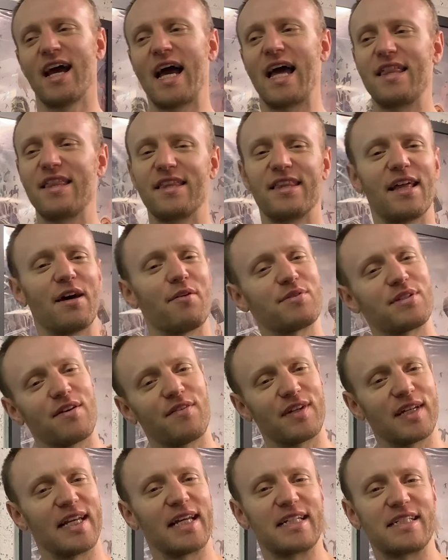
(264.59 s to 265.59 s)
and that was
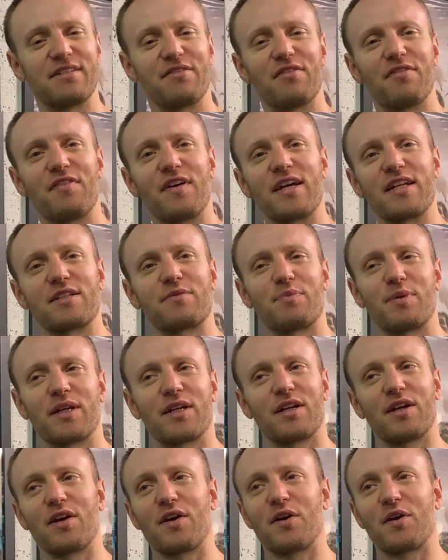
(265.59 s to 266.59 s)
having a negative effect
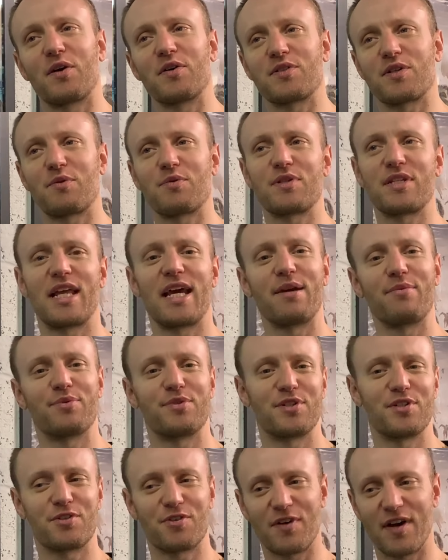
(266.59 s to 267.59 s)
because I wasn't able
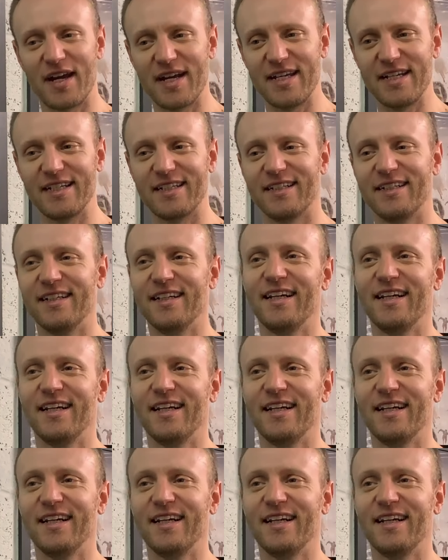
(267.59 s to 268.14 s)
to train,